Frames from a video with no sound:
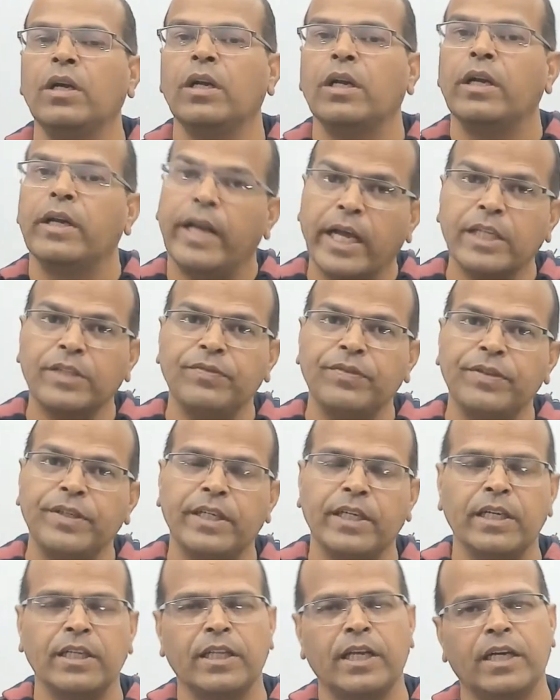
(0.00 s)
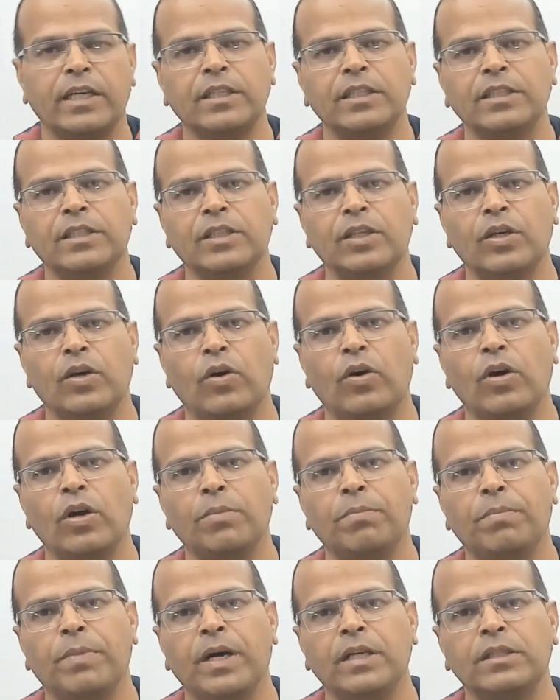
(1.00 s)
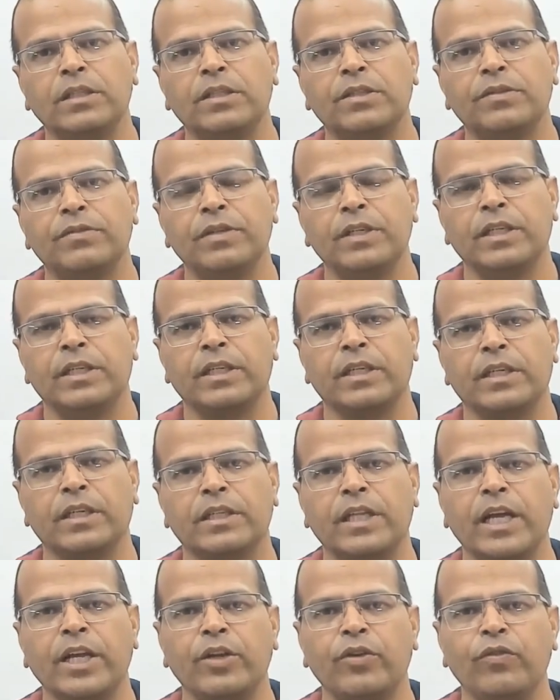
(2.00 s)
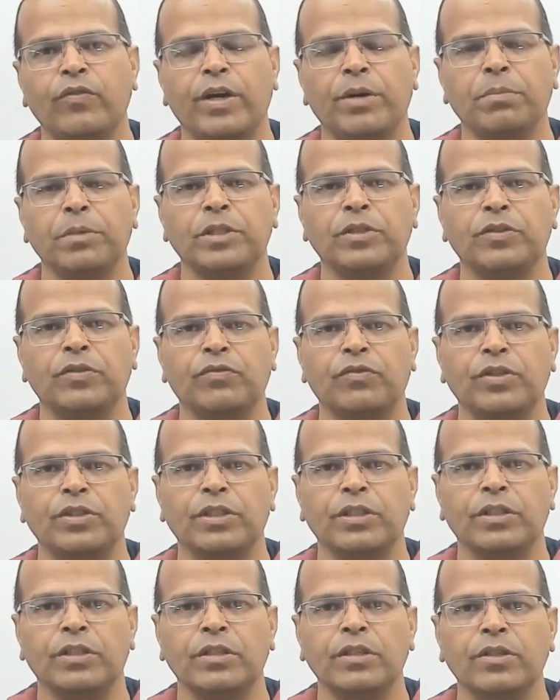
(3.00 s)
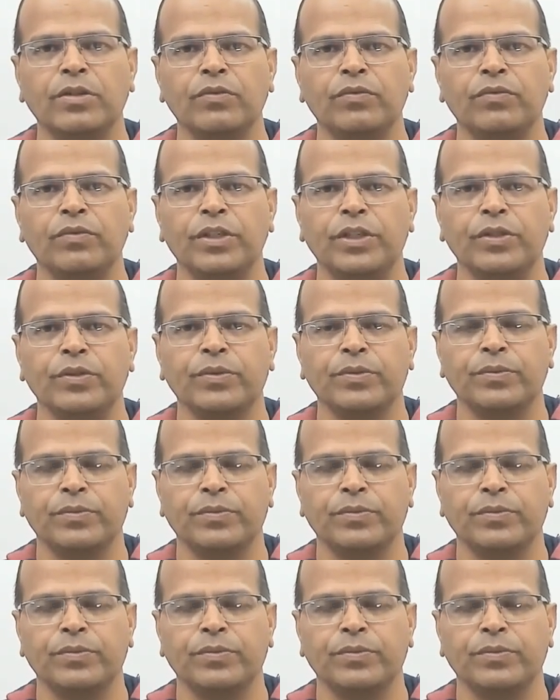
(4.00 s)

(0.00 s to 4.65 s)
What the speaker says: next filter, that is all pass filter. Thank you very much for watching the video.